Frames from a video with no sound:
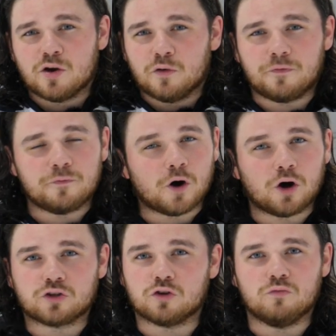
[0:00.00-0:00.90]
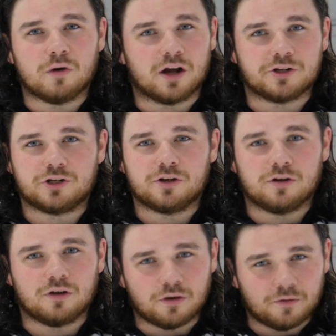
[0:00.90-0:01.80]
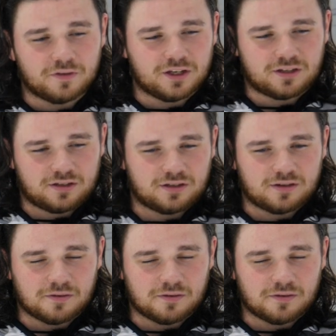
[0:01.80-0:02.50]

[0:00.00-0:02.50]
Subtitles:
far too much of this